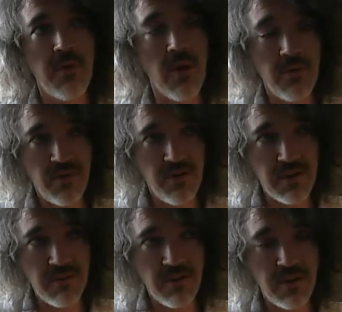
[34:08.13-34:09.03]
notice
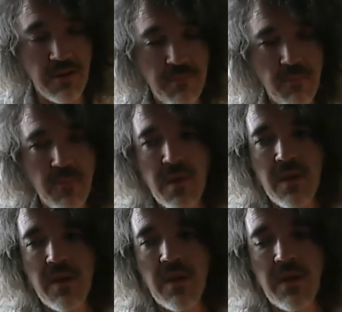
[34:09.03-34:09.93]
next time
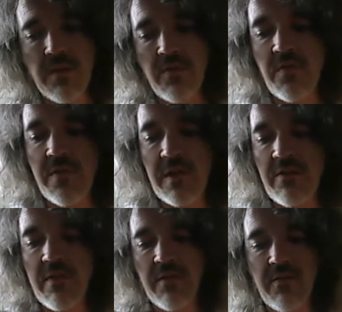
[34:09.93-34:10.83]
so that
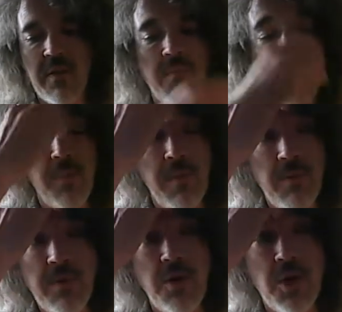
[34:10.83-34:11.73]
that more people can